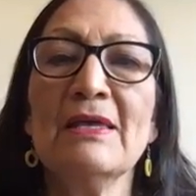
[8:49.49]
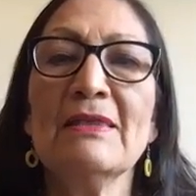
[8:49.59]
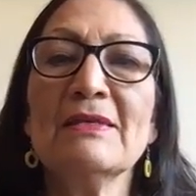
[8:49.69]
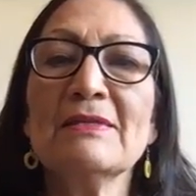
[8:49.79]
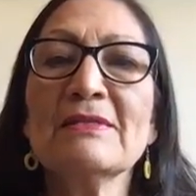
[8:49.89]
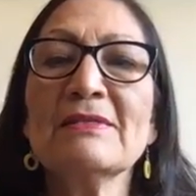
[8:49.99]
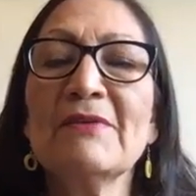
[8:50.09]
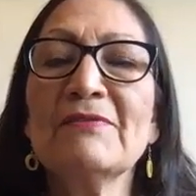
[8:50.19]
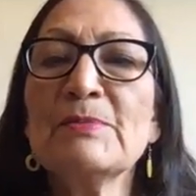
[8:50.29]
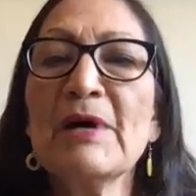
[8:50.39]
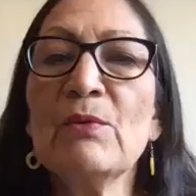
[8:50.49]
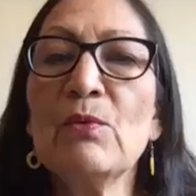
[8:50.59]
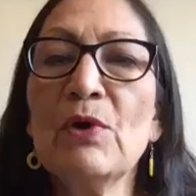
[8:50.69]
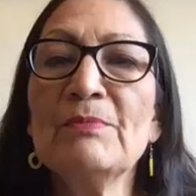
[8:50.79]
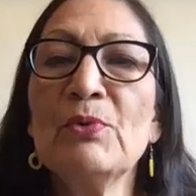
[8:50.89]
This has left about
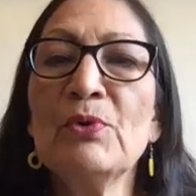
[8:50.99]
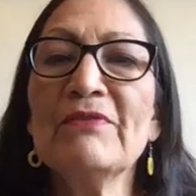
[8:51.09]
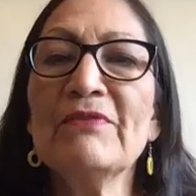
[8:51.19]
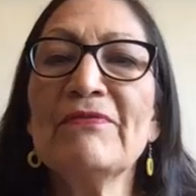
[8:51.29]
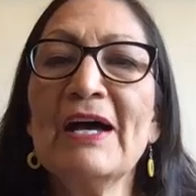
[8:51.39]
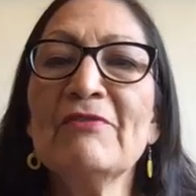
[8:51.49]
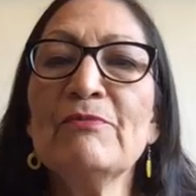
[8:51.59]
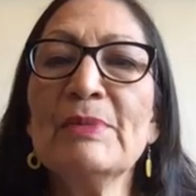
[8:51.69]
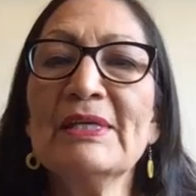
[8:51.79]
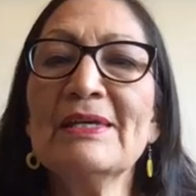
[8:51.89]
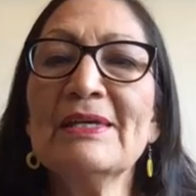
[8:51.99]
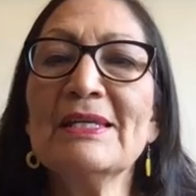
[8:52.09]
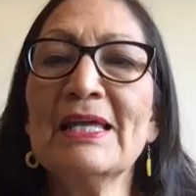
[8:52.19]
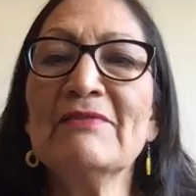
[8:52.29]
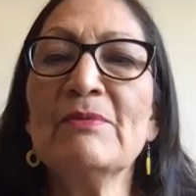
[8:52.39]
1.5 million
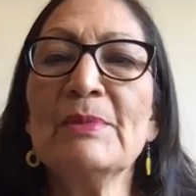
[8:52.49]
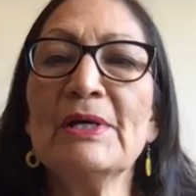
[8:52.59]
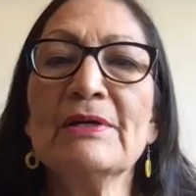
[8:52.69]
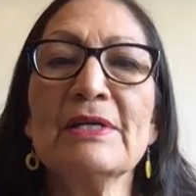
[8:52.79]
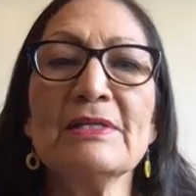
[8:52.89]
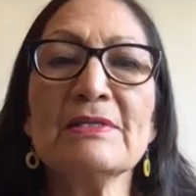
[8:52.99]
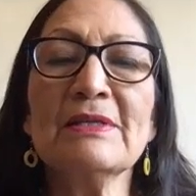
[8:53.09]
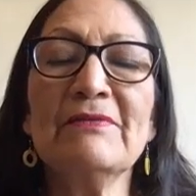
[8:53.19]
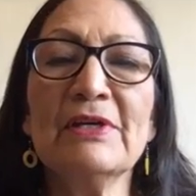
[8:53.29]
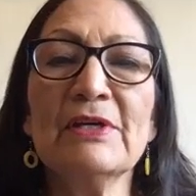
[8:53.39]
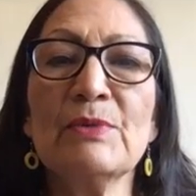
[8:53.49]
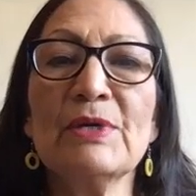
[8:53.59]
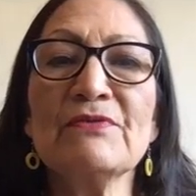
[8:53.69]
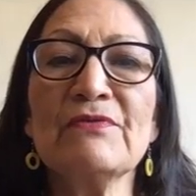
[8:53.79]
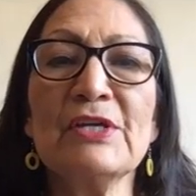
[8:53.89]
Native Americans living on
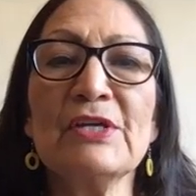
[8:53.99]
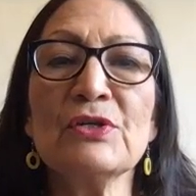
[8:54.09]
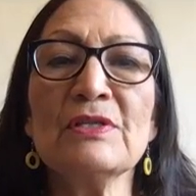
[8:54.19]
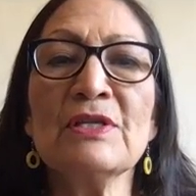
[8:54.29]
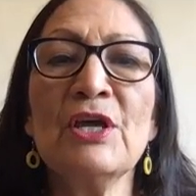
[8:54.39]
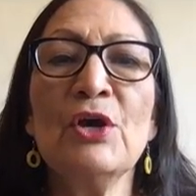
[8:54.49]
reservations